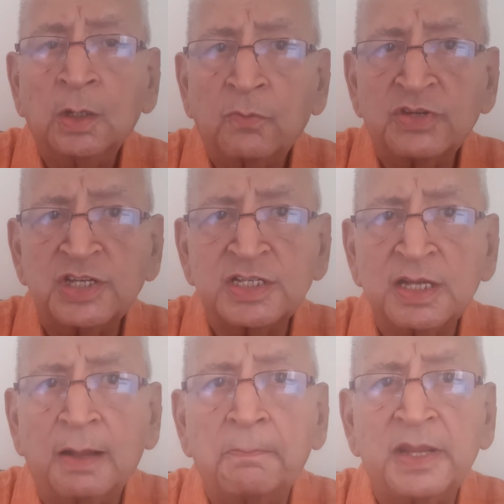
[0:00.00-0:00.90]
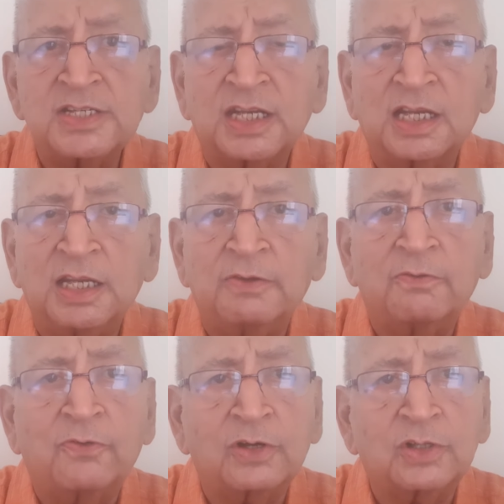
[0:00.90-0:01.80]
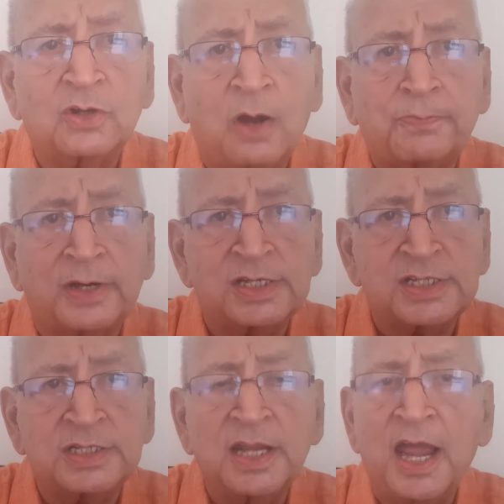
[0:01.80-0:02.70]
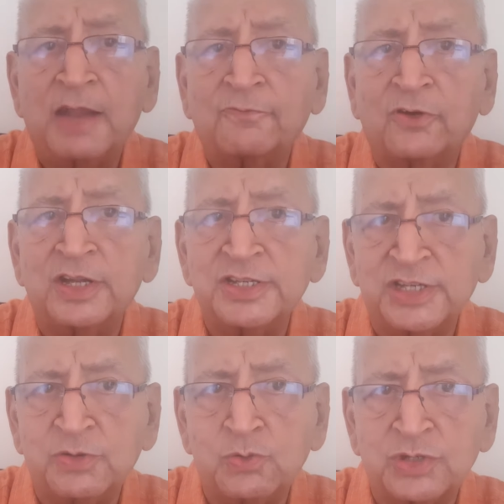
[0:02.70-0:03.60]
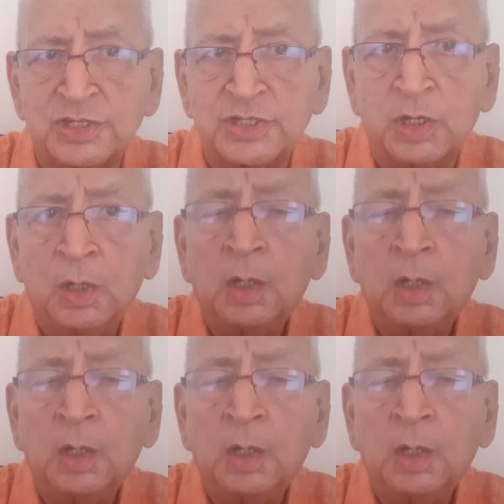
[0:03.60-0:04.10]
which is uh, basically for the corporates and for institutions